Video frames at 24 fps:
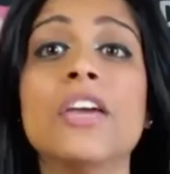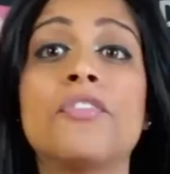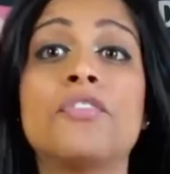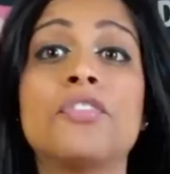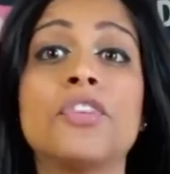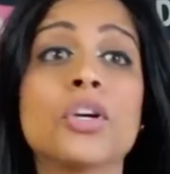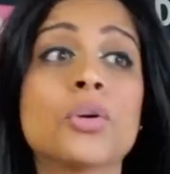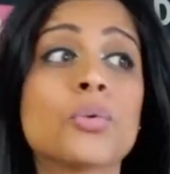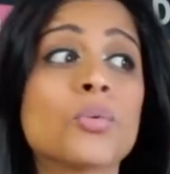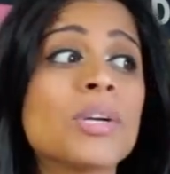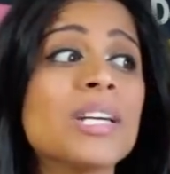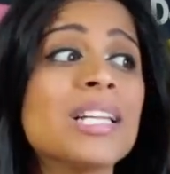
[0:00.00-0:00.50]

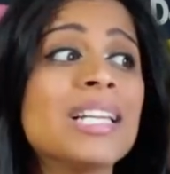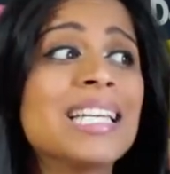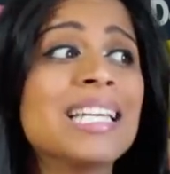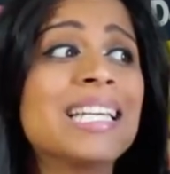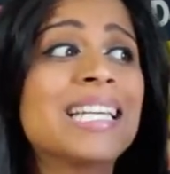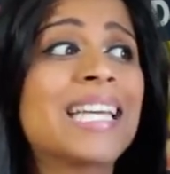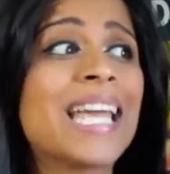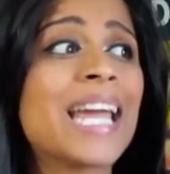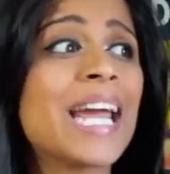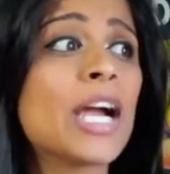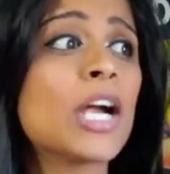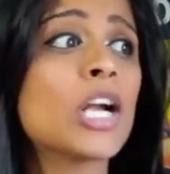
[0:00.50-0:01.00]
If you
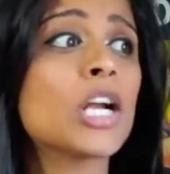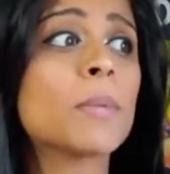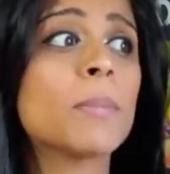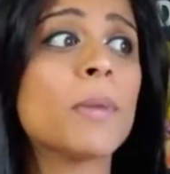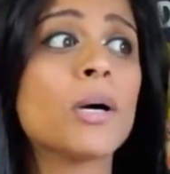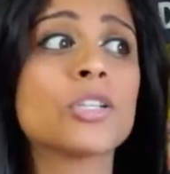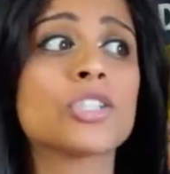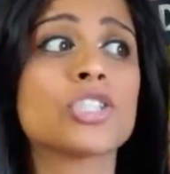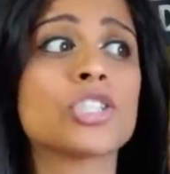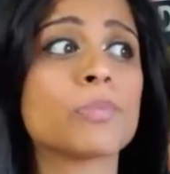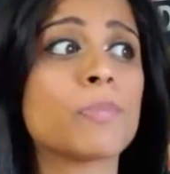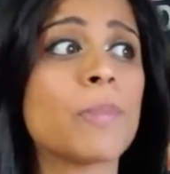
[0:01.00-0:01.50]
really cared
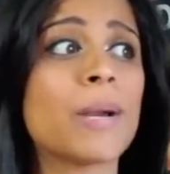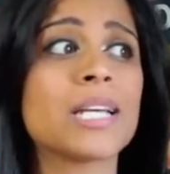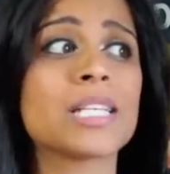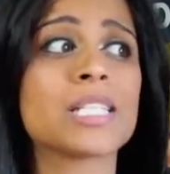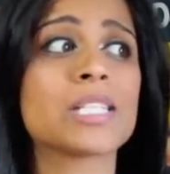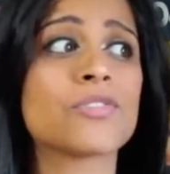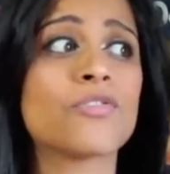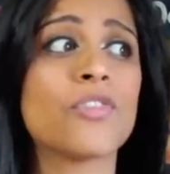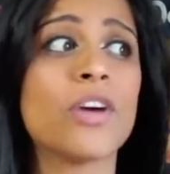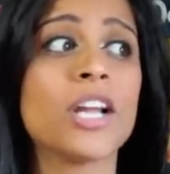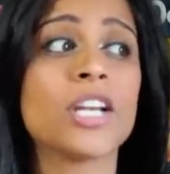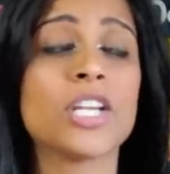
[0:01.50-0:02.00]
about your
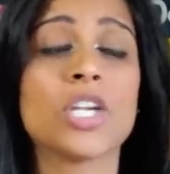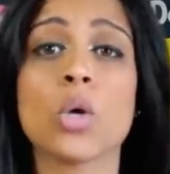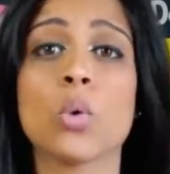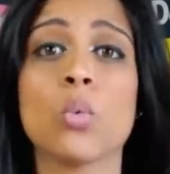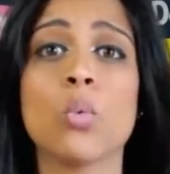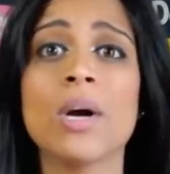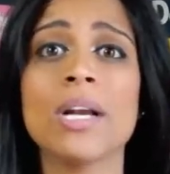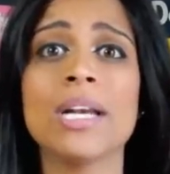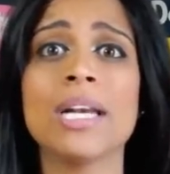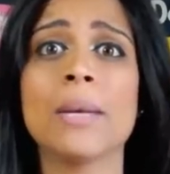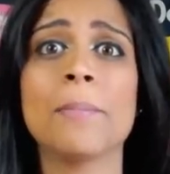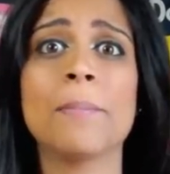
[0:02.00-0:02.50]
best friend, you
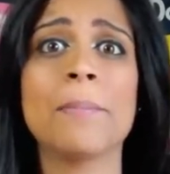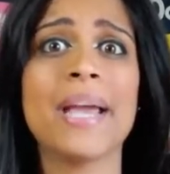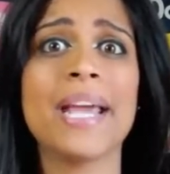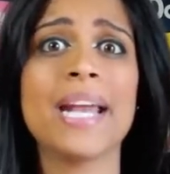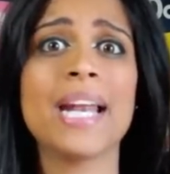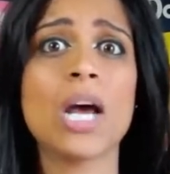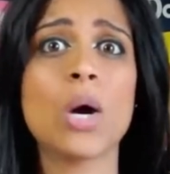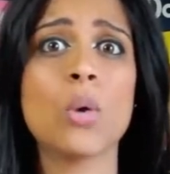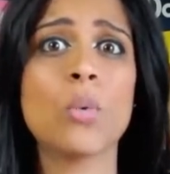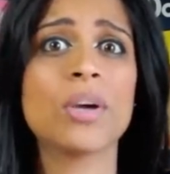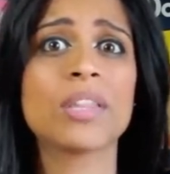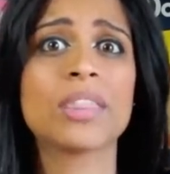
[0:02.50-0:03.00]
wouldn't have
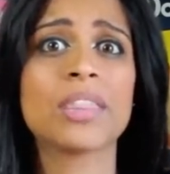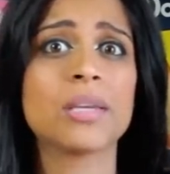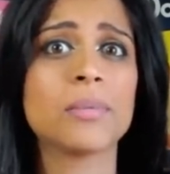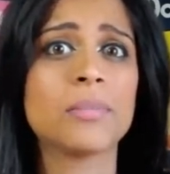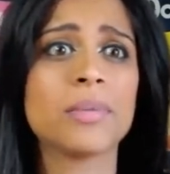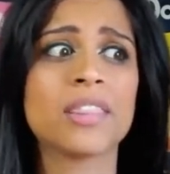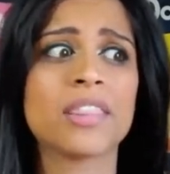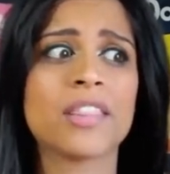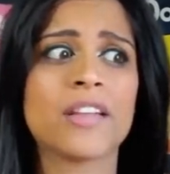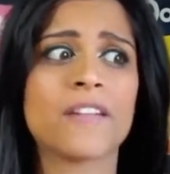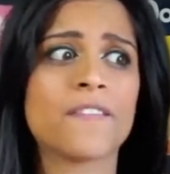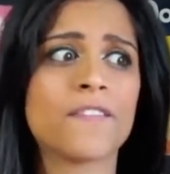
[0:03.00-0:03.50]
made out with
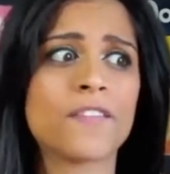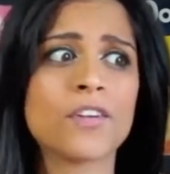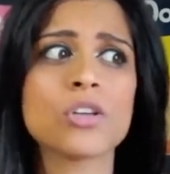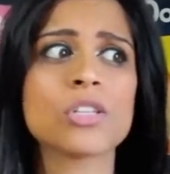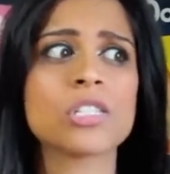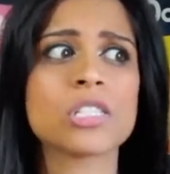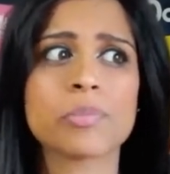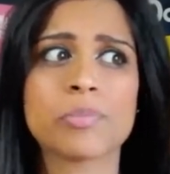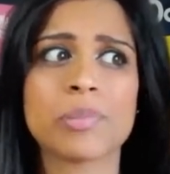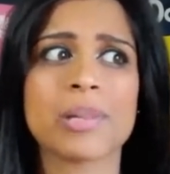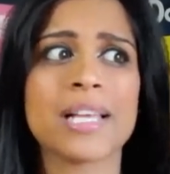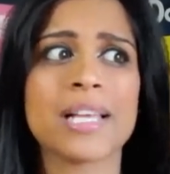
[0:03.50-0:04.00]
him in the first